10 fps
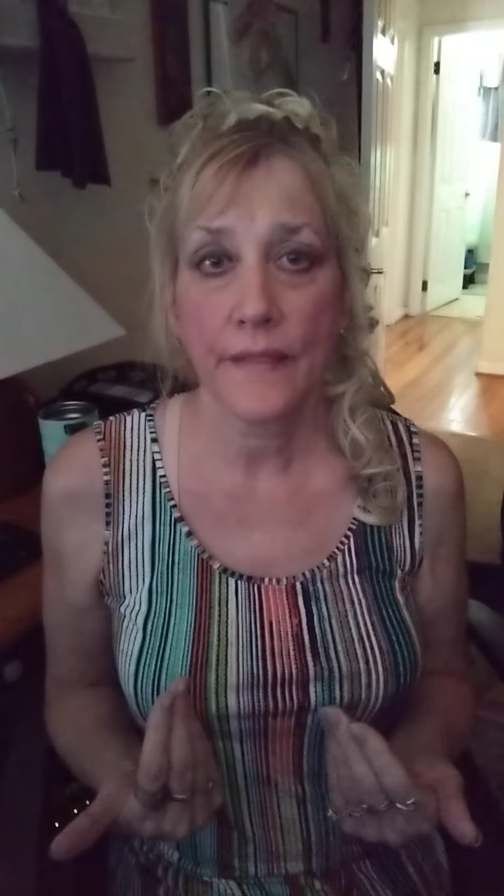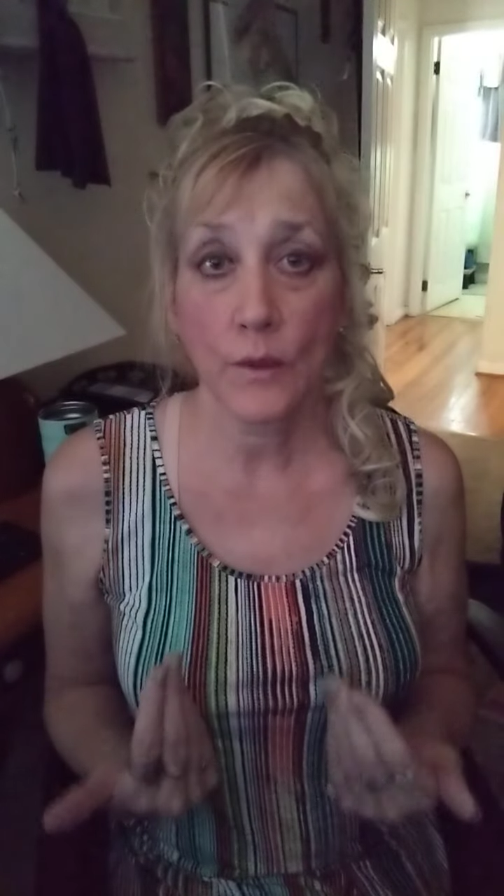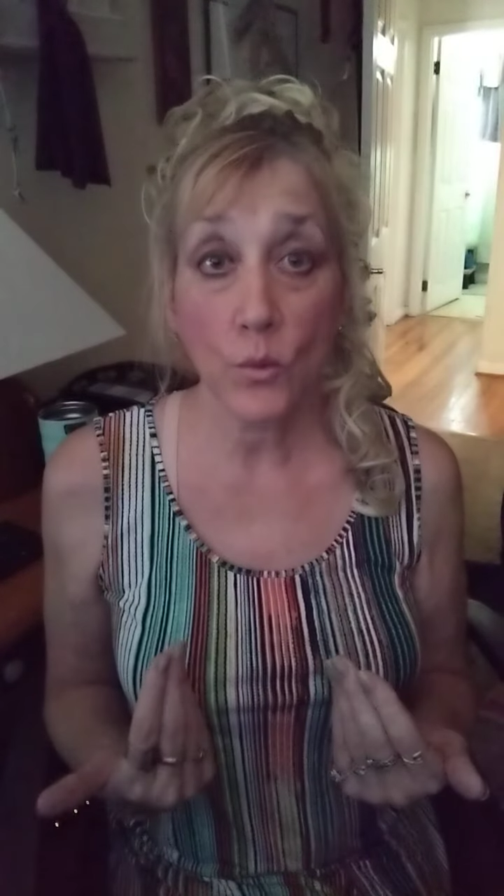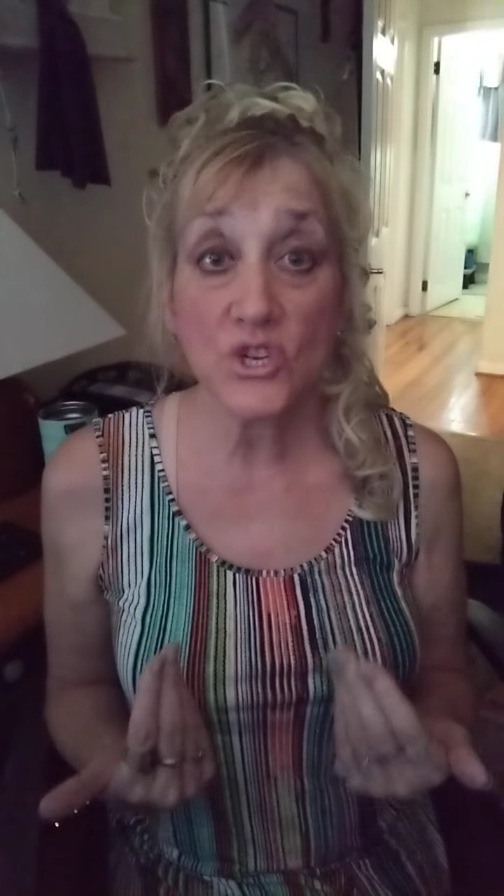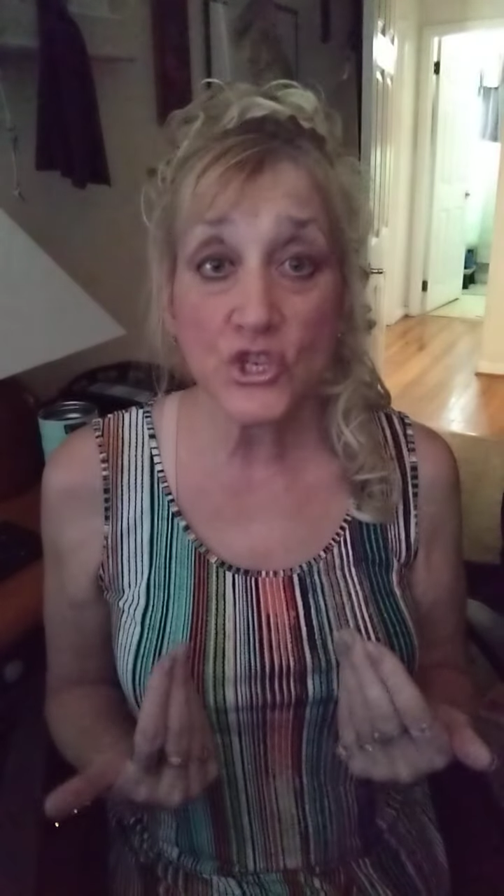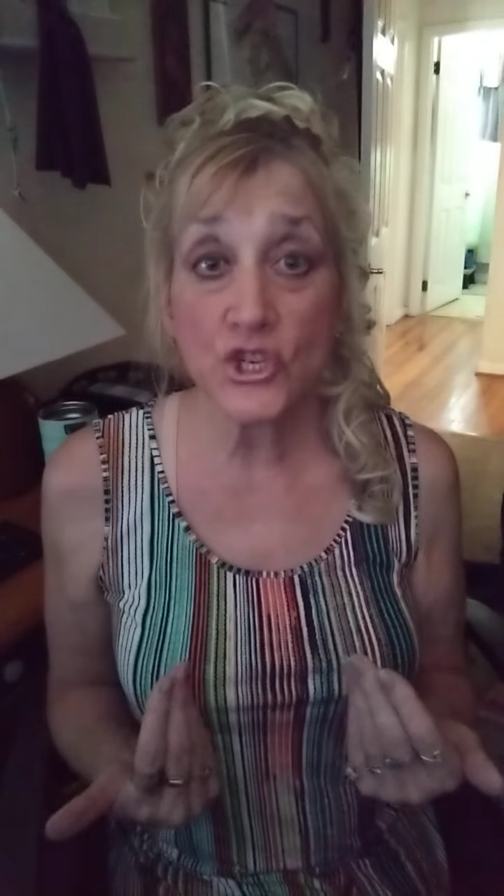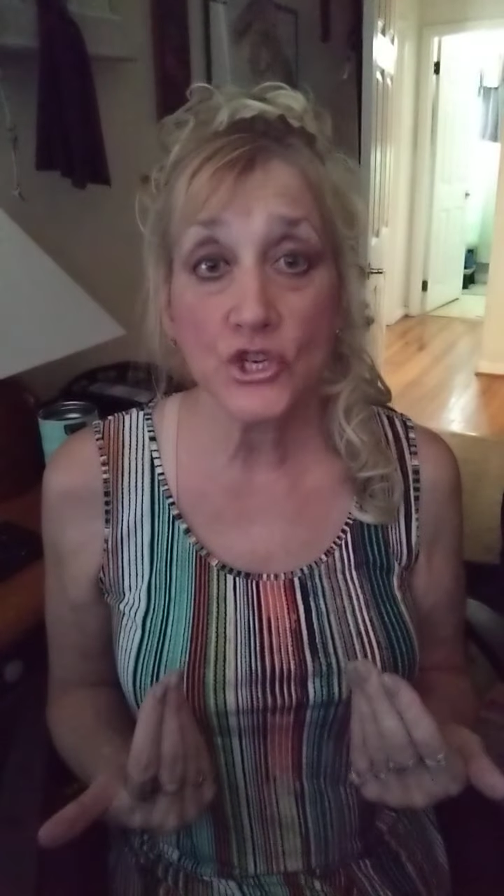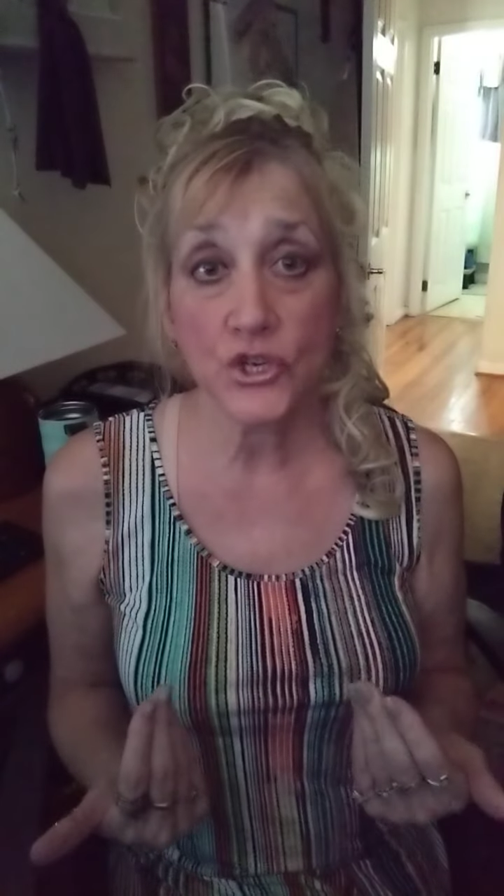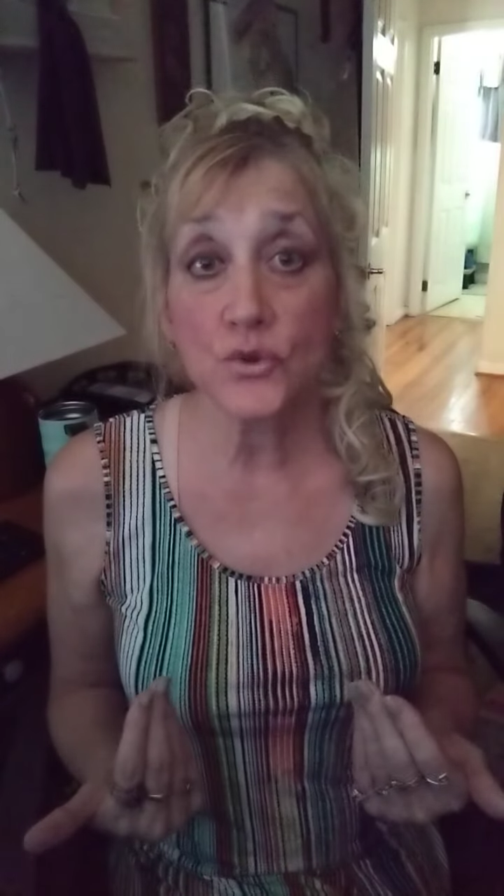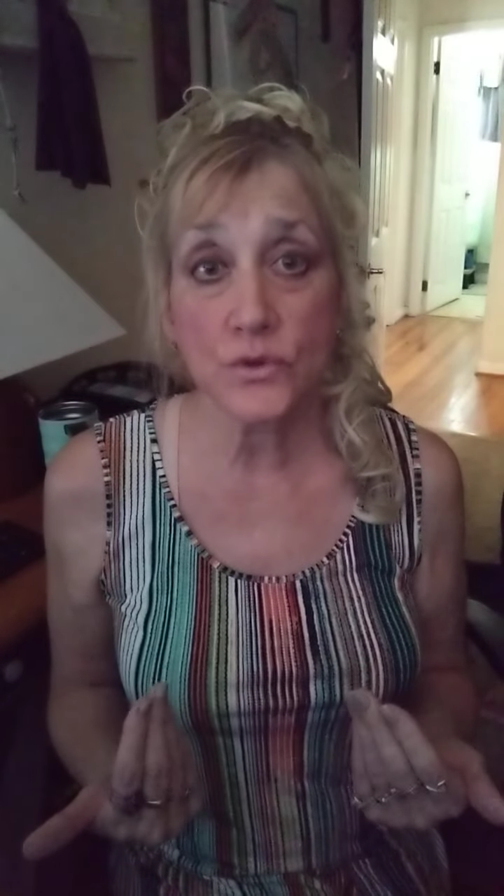They want
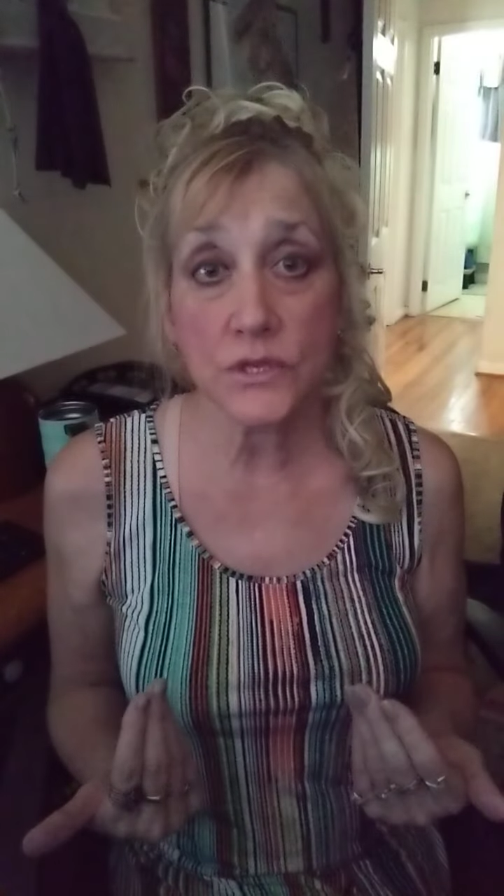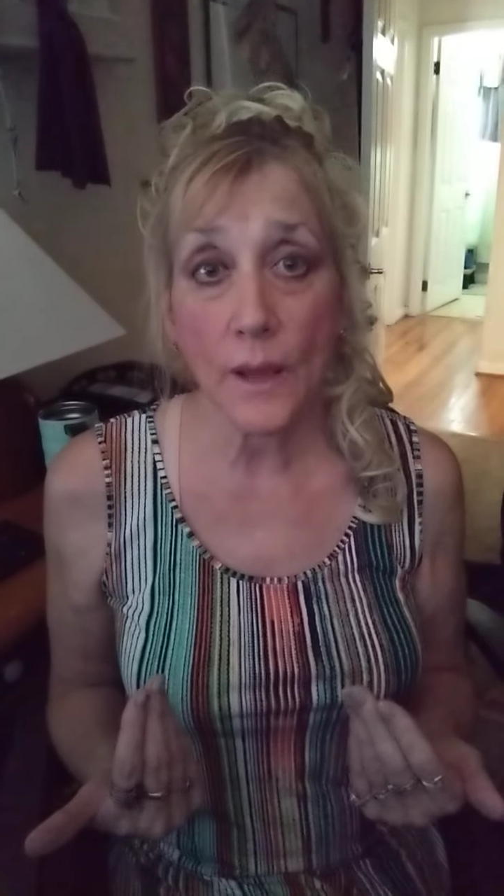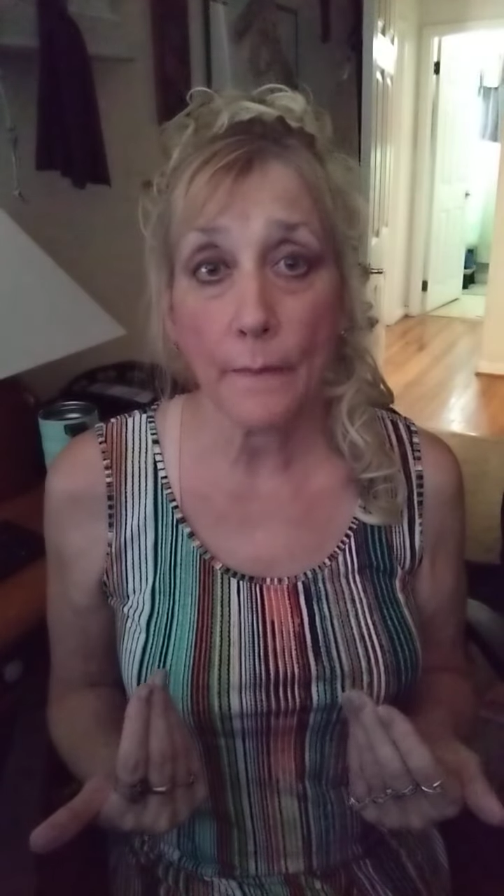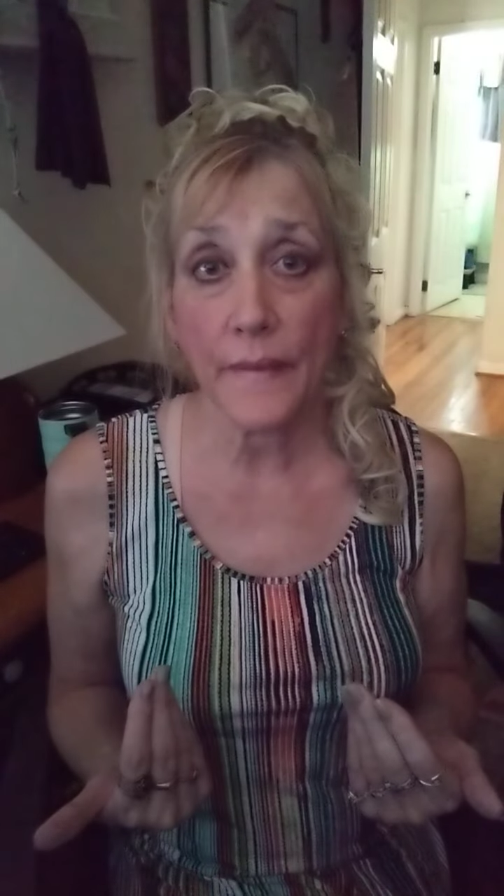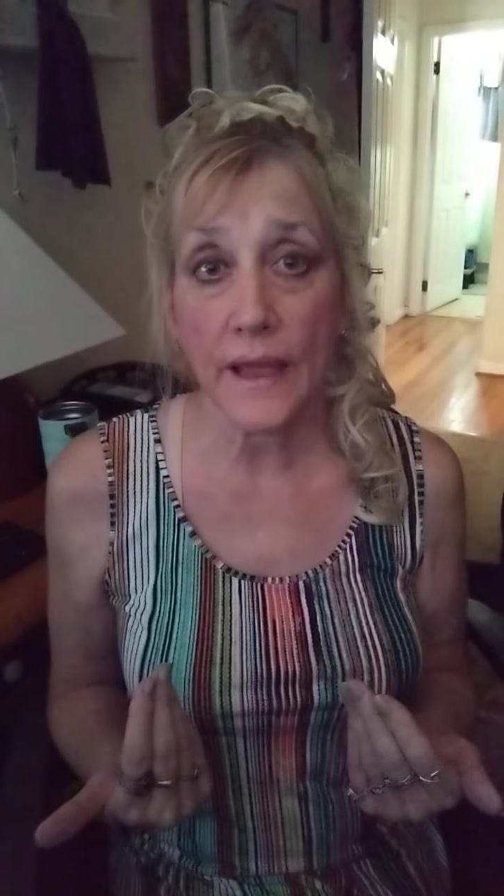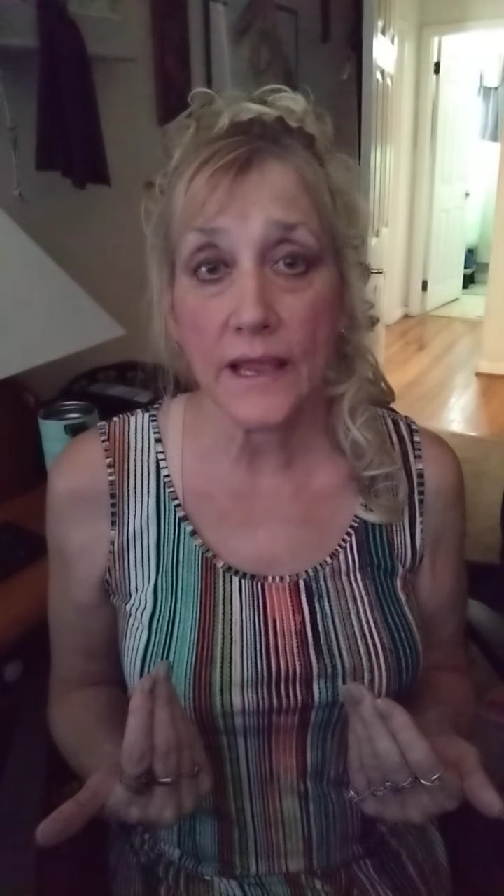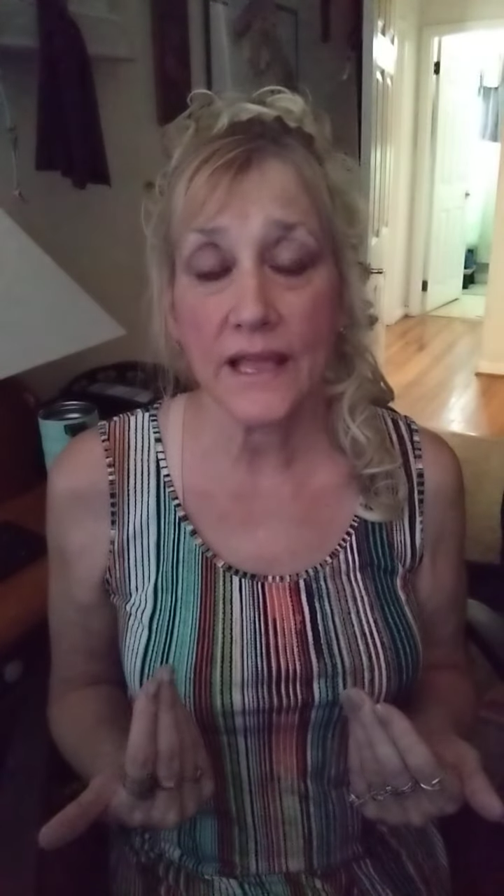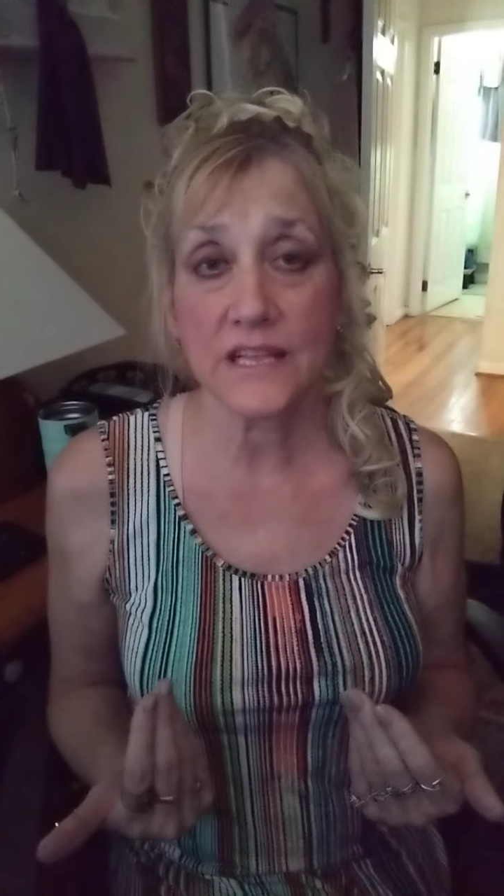you to do something.